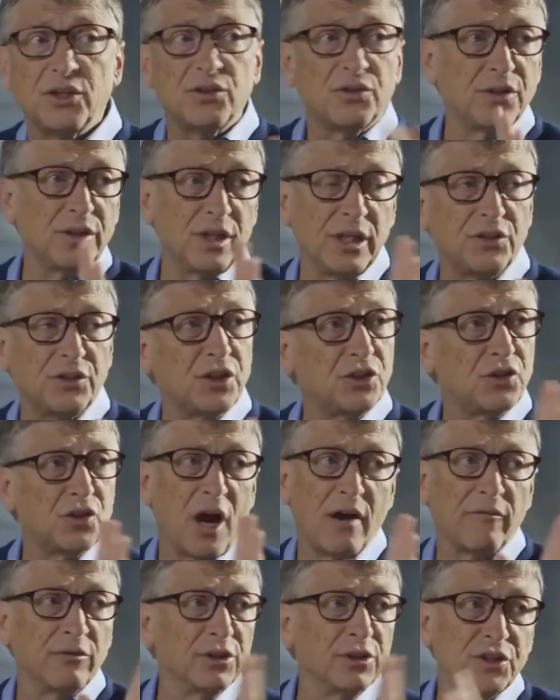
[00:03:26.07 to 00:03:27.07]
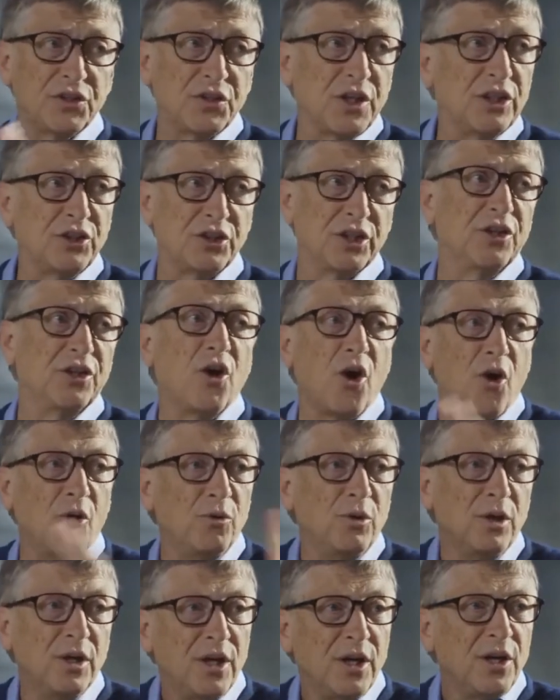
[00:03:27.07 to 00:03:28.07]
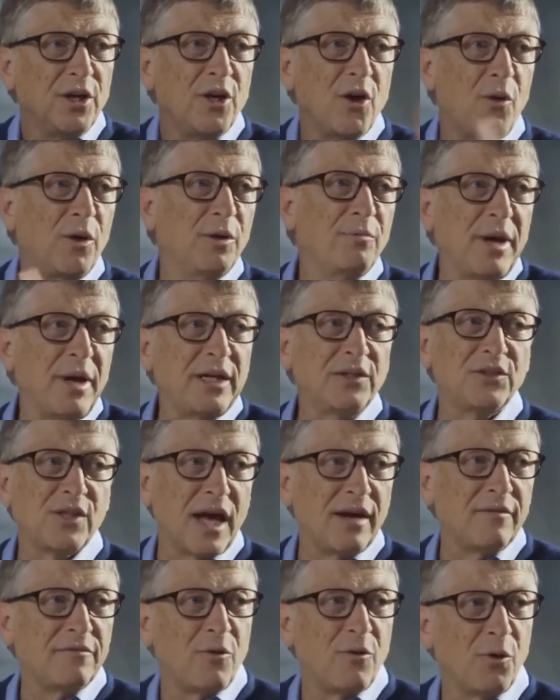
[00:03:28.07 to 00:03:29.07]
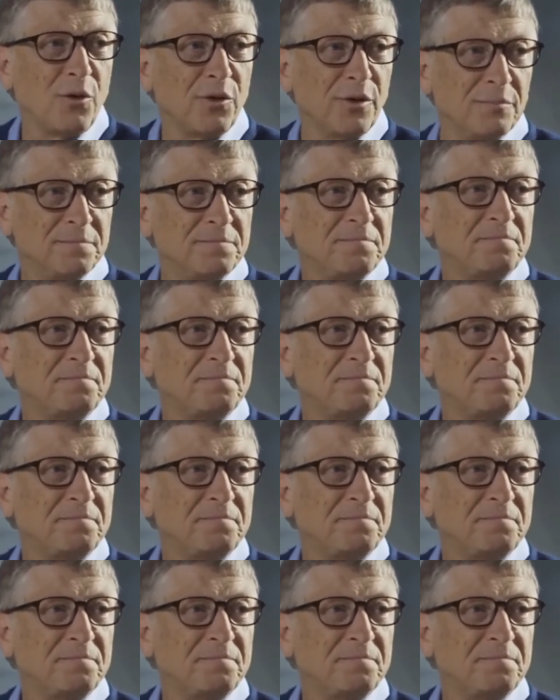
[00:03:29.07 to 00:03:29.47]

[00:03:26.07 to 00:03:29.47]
a sovereign decision. No one makes that for them.